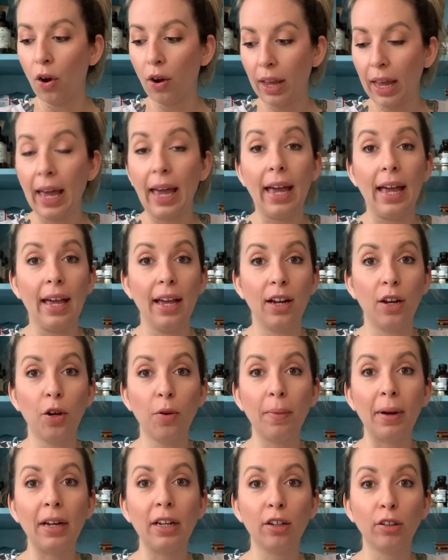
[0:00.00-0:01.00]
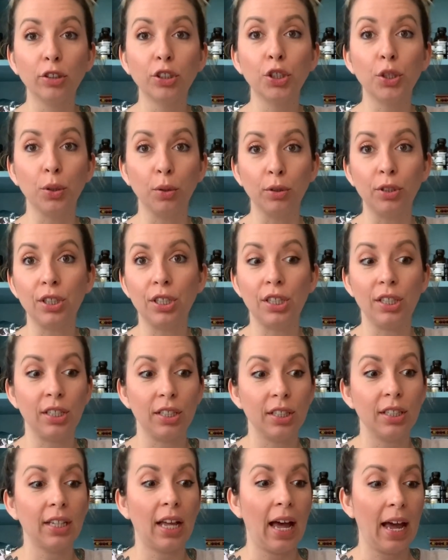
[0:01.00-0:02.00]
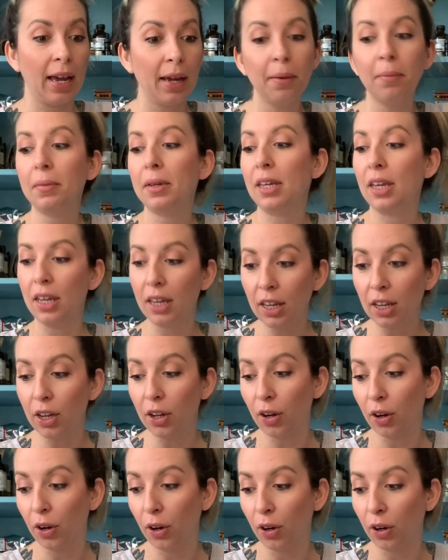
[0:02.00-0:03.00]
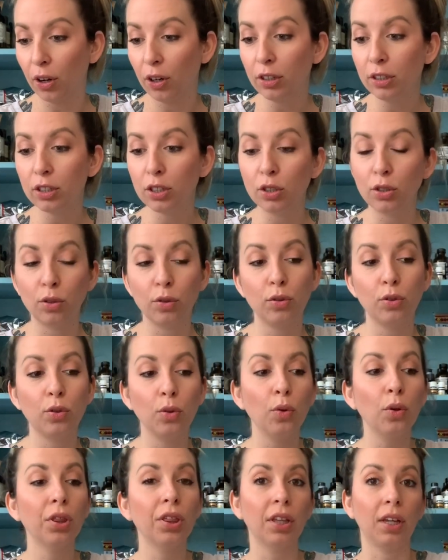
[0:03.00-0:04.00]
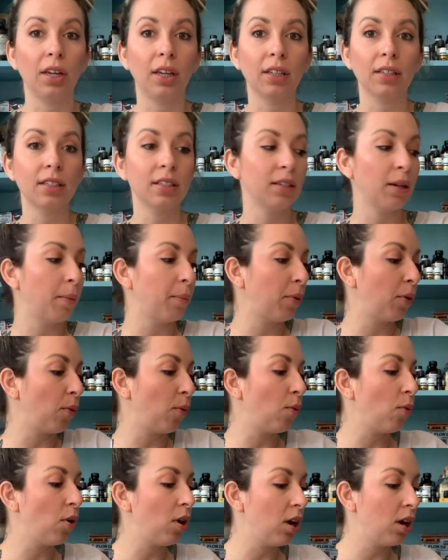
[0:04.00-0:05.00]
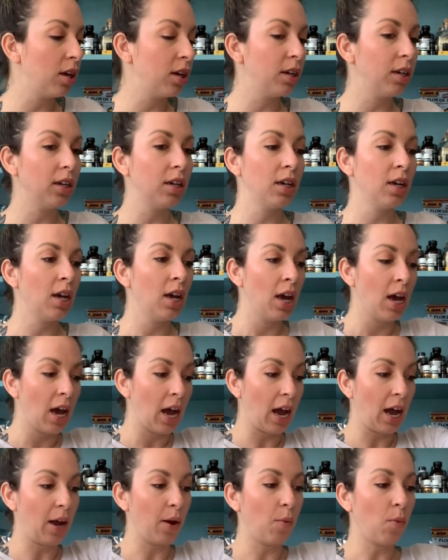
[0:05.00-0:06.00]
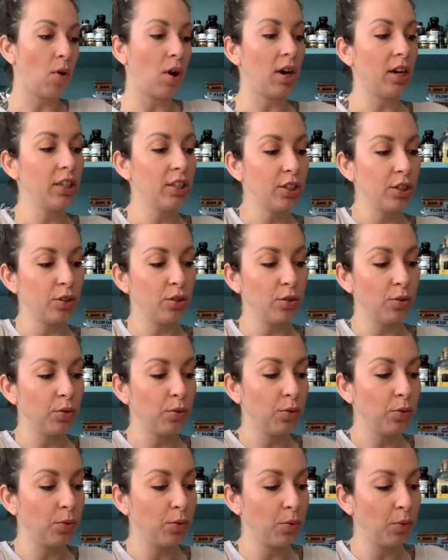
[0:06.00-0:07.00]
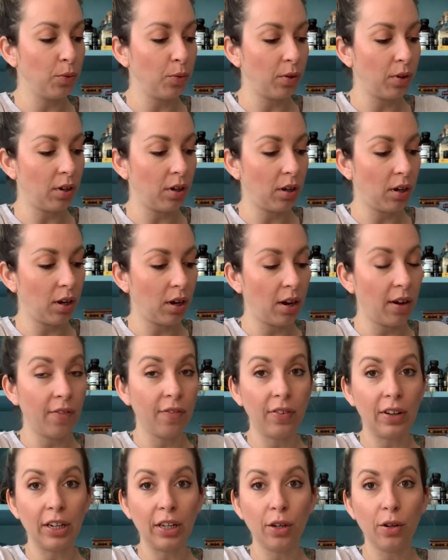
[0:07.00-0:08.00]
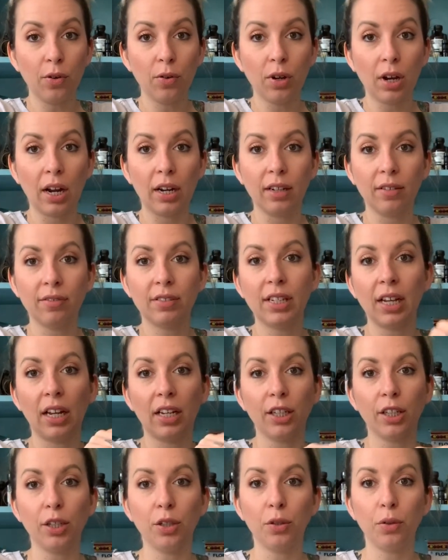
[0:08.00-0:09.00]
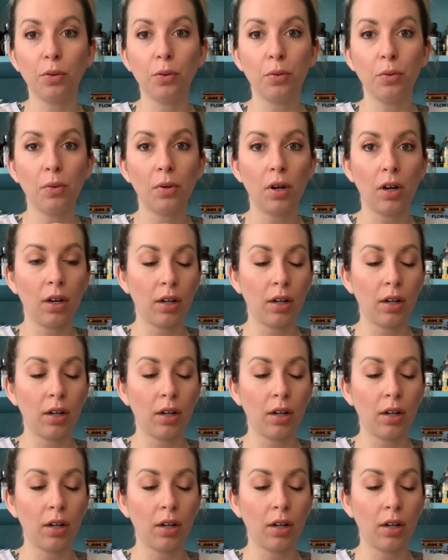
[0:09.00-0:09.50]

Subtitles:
Okay, hello my little choochies. I am here to do two things. Number one, I wanted to do a video kind of telling you